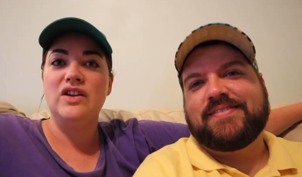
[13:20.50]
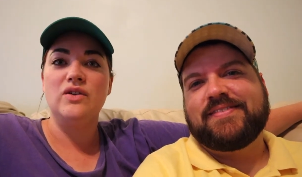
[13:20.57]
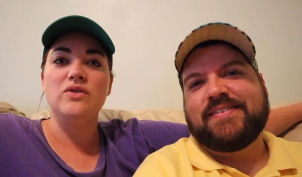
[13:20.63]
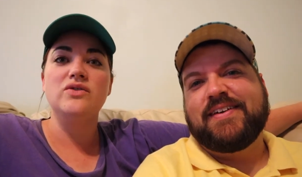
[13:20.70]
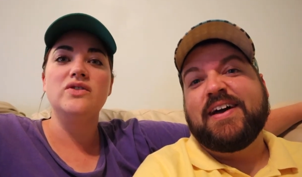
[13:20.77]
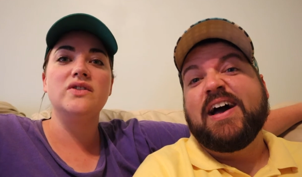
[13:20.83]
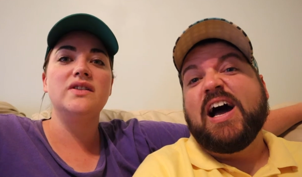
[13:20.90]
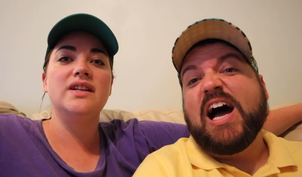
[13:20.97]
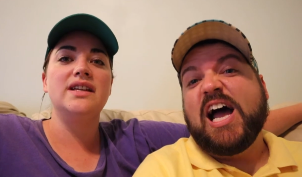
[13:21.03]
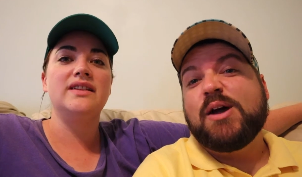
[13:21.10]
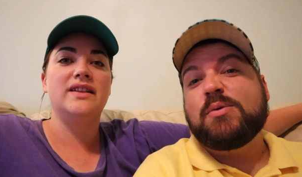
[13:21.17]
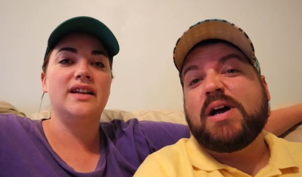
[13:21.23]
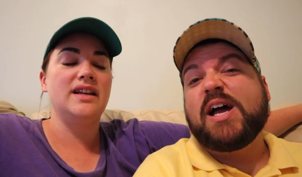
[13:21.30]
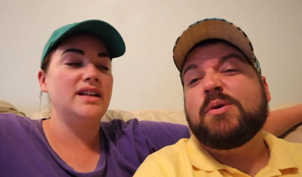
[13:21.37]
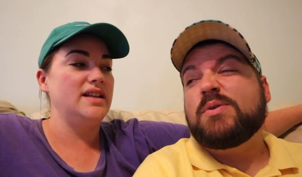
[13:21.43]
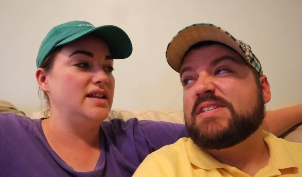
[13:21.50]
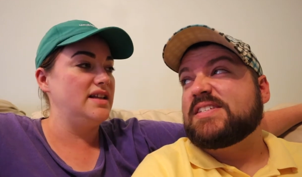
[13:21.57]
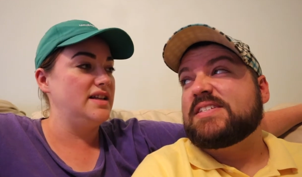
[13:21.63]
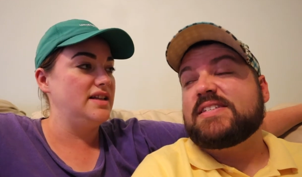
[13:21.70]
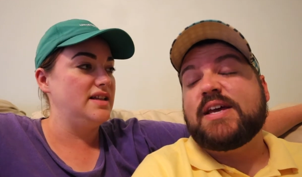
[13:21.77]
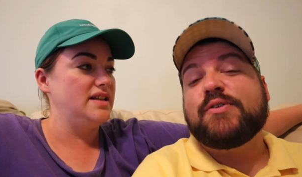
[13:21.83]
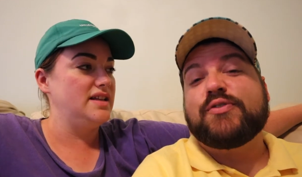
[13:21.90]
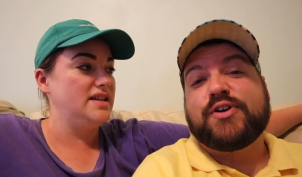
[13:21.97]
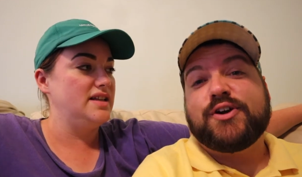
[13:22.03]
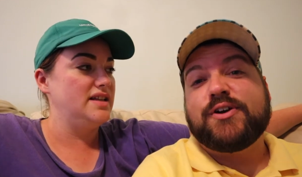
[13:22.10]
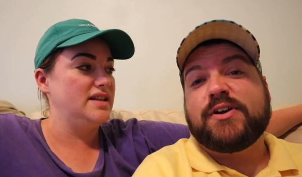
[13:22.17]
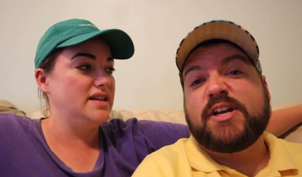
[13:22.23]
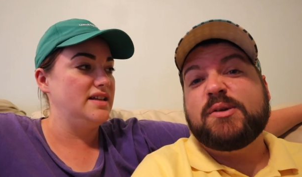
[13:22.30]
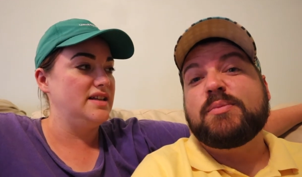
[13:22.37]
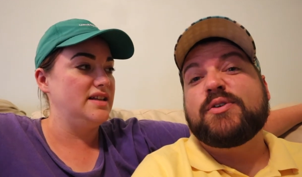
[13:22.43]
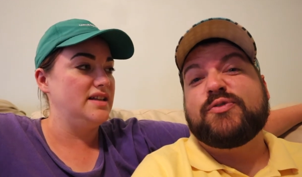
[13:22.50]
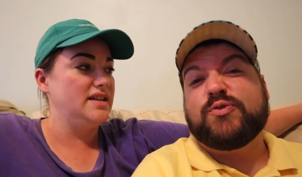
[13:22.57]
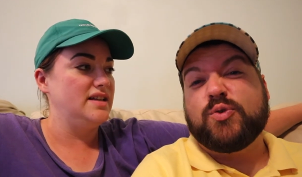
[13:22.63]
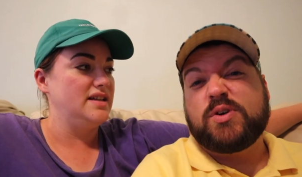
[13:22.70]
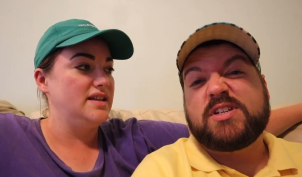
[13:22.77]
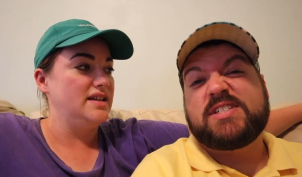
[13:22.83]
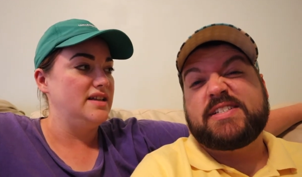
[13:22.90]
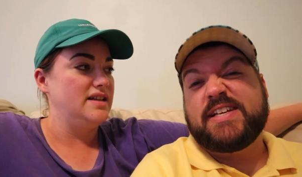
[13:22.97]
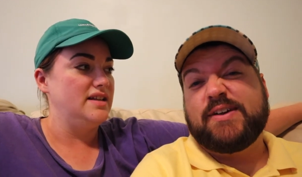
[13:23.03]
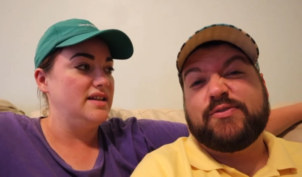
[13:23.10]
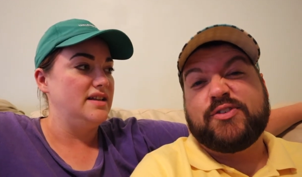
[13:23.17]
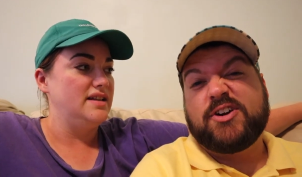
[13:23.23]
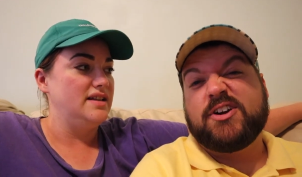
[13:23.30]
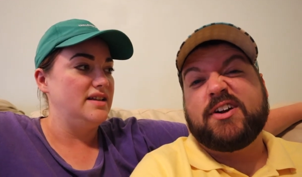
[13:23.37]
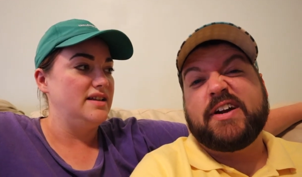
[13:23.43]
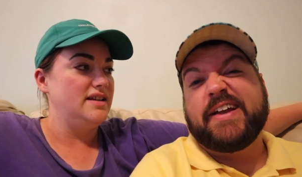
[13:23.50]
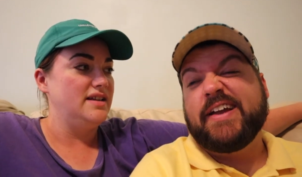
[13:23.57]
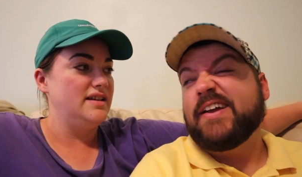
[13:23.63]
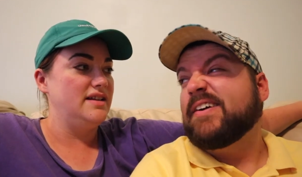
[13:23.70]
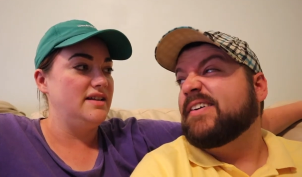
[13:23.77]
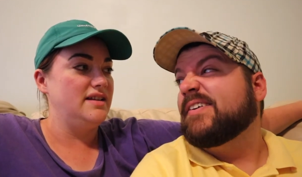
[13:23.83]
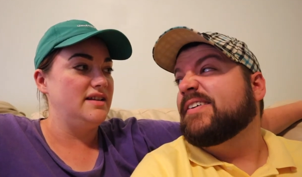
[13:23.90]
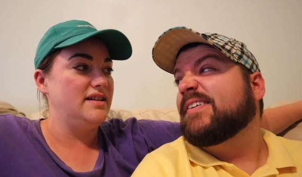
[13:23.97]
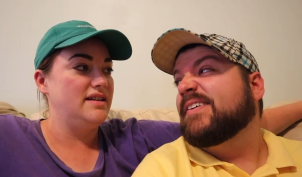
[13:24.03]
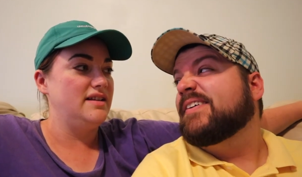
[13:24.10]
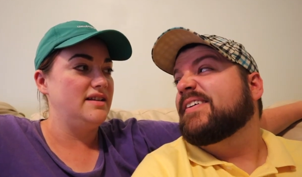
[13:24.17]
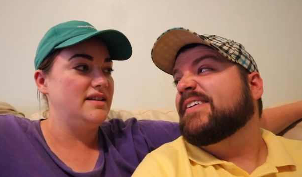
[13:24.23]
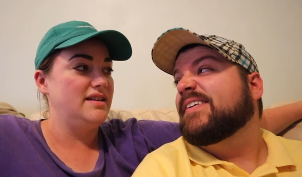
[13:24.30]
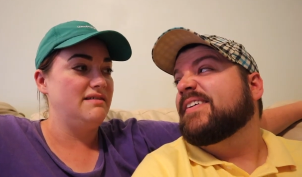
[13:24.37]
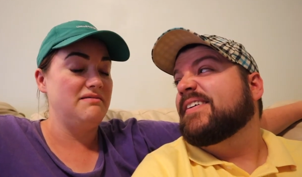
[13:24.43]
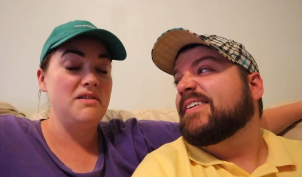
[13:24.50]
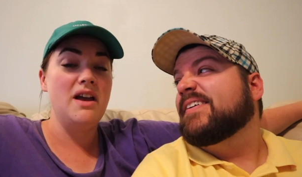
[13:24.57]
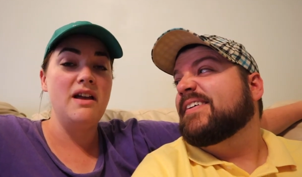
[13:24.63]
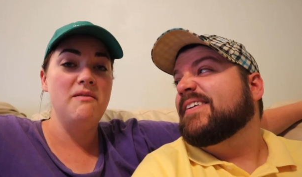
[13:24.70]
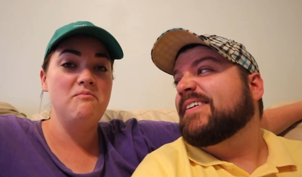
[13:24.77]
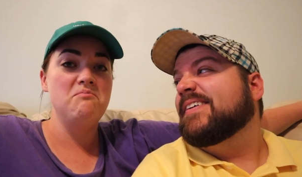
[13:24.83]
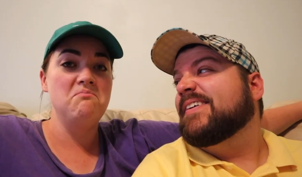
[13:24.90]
Speaker 1: usually
Speaker 2: I was Steph Curry before Steph Curry.
Speaker 1: Yeah.